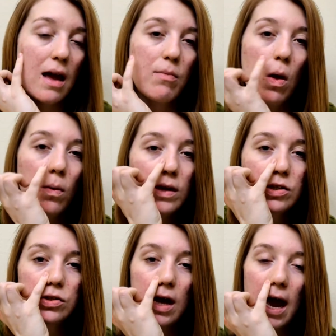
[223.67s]
I'm
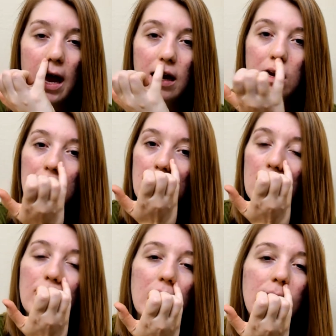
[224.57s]
always dry
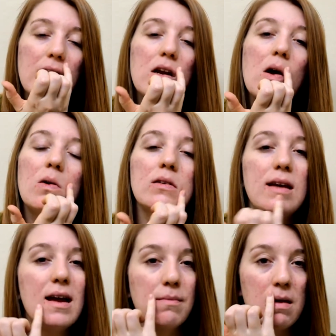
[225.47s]
around my
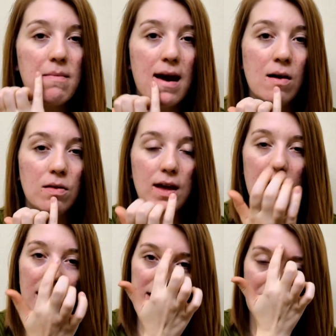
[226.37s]
nose and my mouth,
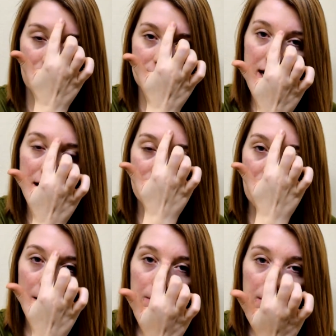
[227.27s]
and at times kind of
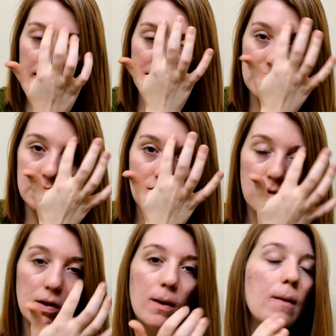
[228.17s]
up in my
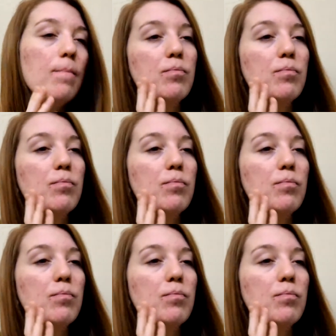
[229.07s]
T-zone.